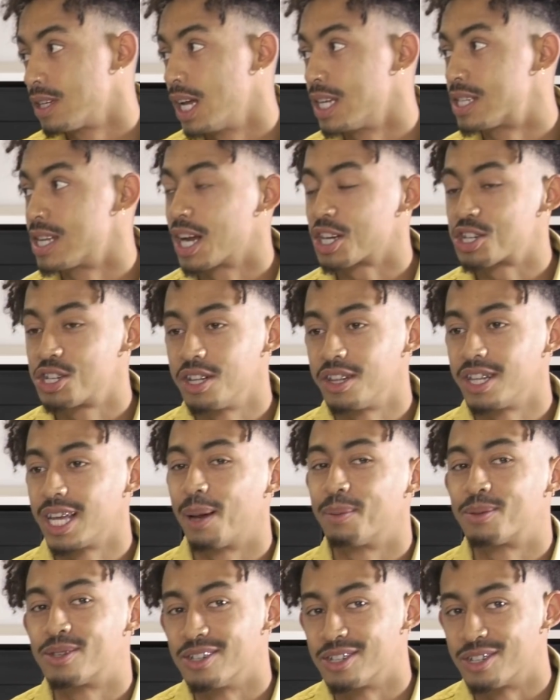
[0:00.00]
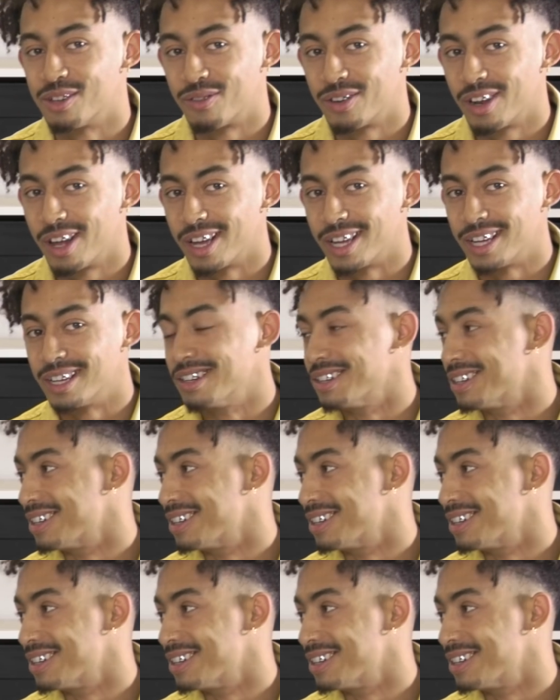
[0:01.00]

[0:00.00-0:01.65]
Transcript: It's actually the absence of light.